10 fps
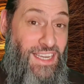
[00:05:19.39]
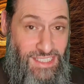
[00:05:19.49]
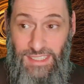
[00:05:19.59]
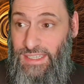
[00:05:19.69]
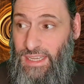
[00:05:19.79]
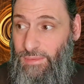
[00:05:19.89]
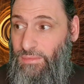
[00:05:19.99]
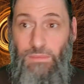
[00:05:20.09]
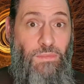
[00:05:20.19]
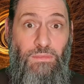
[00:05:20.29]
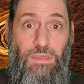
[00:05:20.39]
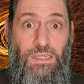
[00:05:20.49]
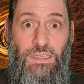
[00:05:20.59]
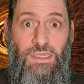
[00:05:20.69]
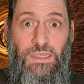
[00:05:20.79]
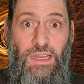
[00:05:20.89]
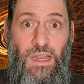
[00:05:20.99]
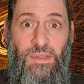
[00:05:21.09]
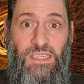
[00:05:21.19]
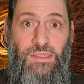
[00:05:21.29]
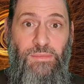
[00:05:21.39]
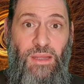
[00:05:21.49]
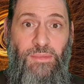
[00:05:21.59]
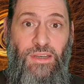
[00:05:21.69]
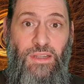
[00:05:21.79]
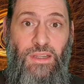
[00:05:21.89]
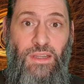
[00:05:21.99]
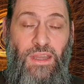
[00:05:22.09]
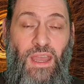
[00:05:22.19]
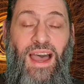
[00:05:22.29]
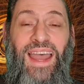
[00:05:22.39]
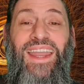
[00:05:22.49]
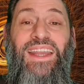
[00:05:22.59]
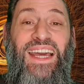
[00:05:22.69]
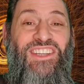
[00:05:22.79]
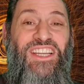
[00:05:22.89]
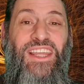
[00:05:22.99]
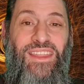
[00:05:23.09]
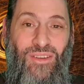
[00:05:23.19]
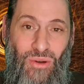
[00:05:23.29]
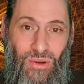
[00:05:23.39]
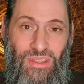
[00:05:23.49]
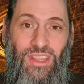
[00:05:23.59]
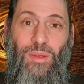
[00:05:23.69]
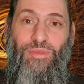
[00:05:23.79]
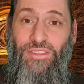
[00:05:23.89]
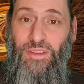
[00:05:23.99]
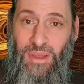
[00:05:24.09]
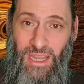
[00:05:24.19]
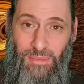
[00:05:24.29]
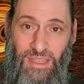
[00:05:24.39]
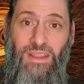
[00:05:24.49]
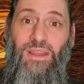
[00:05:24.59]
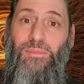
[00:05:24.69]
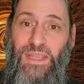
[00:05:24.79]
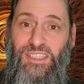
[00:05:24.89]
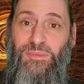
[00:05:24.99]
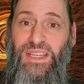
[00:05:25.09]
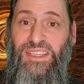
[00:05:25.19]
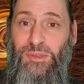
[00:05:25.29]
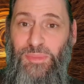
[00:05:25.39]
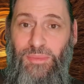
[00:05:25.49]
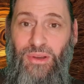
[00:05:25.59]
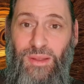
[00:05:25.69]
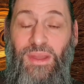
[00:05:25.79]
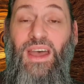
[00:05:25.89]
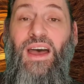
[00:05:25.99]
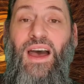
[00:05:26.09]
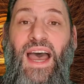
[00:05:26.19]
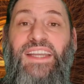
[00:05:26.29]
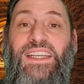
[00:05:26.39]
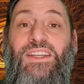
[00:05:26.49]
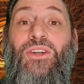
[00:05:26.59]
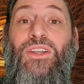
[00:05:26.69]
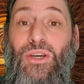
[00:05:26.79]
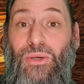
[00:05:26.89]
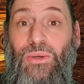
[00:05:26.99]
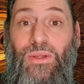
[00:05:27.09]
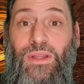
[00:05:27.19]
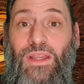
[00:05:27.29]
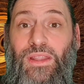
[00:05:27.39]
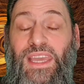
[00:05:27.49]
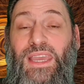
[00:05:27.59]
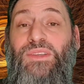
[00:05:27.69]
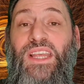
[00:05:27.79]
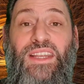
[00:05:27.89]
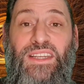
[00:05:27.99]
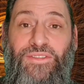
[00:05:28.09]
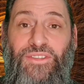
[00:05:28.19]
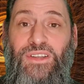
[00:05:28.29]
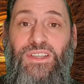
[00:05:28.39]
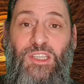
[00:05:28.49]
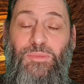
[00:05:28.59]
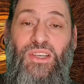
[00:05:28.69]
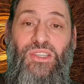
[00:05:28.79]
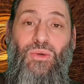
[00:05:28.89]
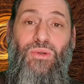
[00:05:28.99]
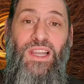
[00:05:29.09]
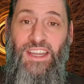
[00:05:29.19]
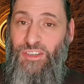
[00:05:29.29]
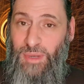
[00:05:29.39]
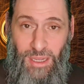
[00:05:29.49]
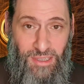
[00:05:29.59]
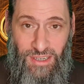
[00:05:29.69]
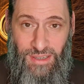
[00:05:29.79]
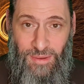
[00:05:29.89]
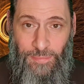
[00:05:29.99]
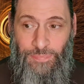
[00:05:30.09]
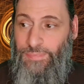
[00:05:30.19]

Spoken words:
And I said to him, "Because it's Islam, this is Muhammad." I had actually thought that the Prophet Muhammad, peace and blessings be upon him, I did not know that he was any different to this person called Elijah Muhammad.